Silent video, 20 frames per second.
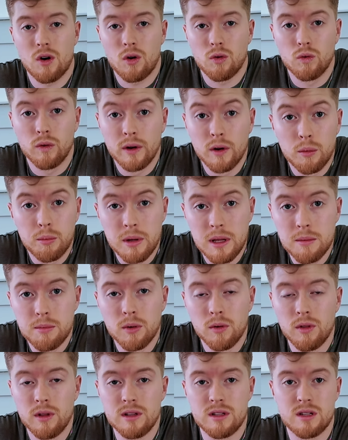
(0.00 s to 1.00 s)
are all real
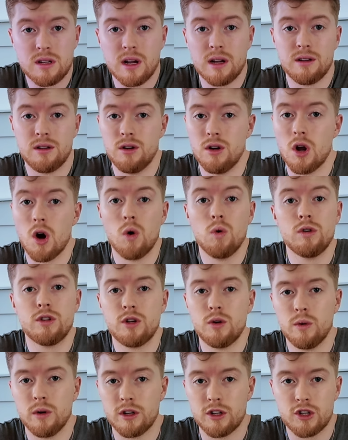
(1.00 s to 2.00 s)
people that said no
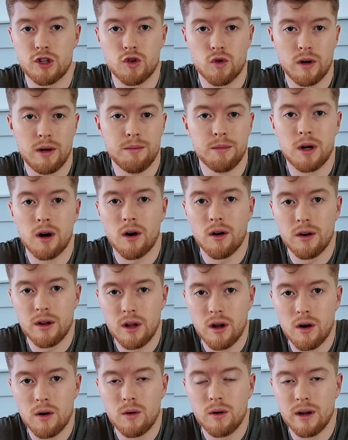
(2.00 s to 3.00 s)
to extreme
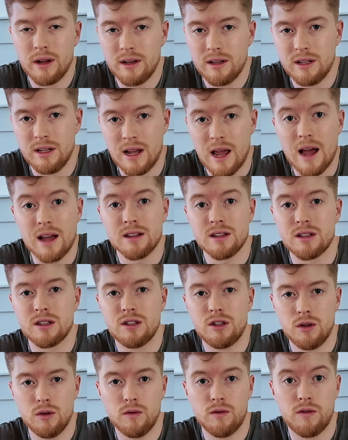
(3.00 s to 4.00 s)
cardio and yes
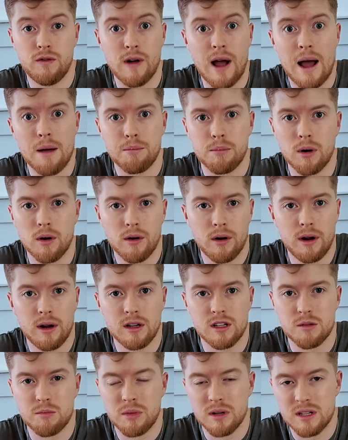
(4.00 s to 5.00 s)
to fat
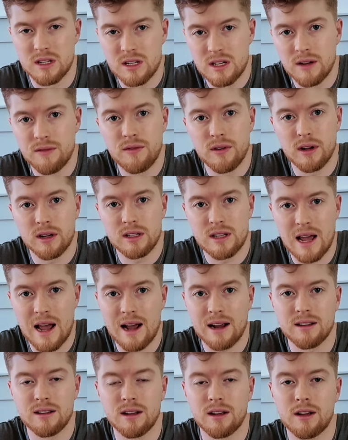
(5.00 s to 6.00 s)
burning specific
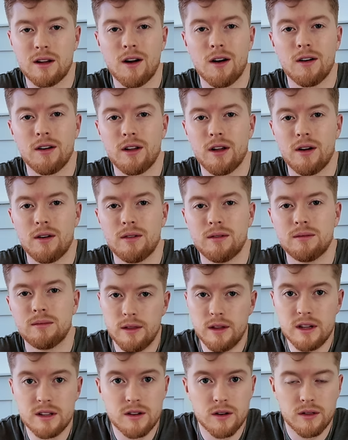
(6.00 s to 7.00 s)
tactic cardio.
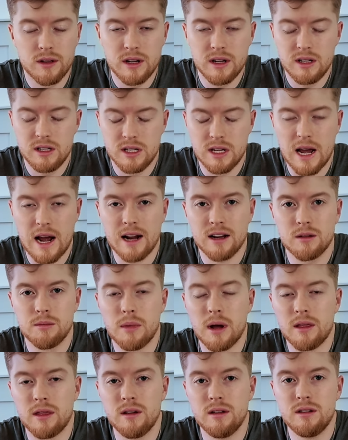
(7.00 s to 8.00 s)
These are the exact
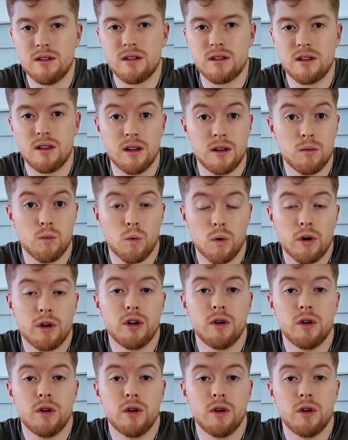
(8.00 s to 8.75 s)
methods that we're